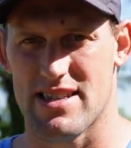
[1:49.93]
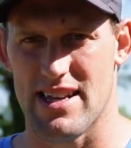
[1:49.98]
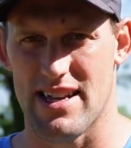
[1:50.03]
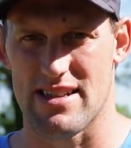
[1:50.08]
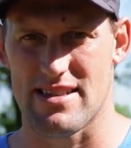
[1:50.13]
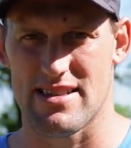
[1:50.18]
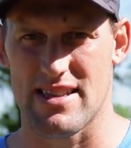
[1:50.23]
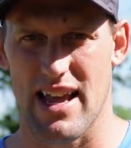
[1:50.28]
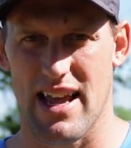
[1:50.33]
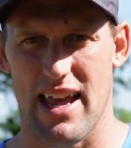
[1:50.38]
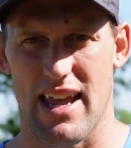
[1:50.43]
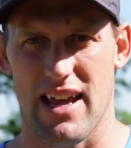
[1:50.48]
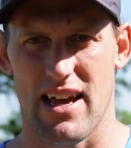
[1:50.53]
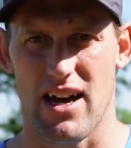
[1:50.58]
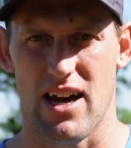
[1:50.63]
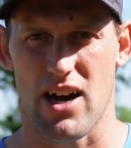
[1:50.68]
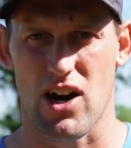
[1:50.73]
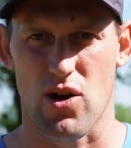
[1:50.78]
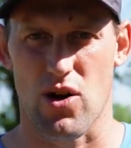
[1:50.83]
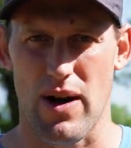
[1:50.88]
It's
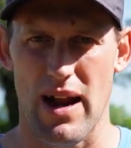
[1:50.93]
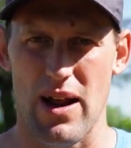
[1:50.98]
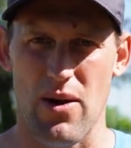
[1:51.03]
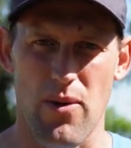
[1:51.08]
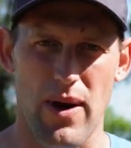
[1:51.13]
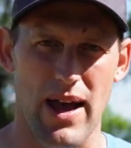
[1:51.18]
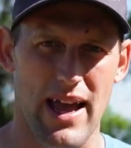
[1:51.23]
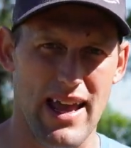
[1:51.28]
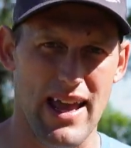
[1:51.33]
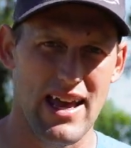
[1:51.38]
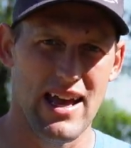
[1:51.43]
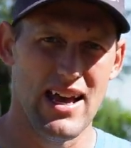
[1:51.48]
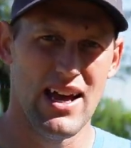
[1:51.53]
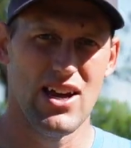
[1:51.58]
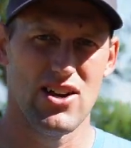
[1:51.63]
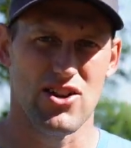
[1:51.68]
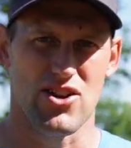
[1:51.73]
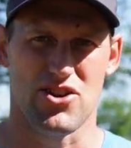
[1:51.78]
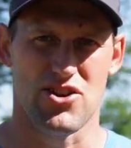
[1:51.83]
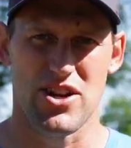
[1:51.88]
a great way
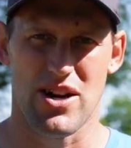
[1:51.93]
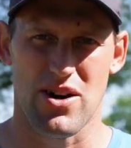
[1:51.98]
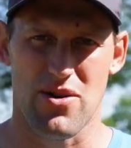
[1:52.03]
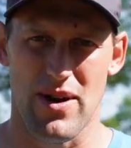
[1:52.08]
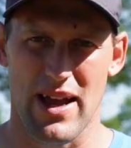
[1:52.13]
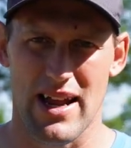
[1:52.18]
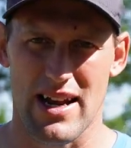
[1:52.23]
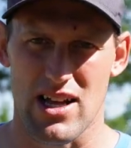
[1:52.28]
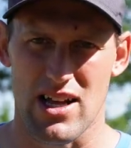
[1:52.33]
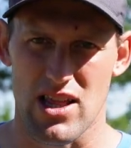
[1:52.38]
to generate